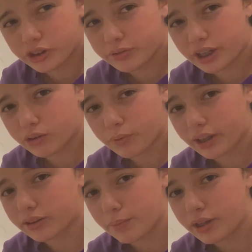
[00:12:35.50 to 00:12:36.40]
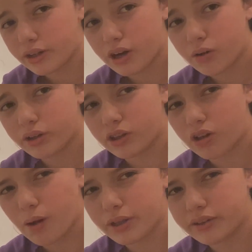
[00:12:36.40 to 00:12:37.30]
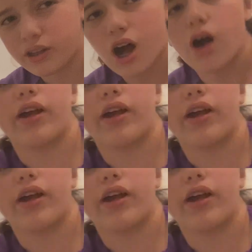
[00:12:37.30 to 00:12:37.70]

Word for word: two next week. Let me know in the comments. Oh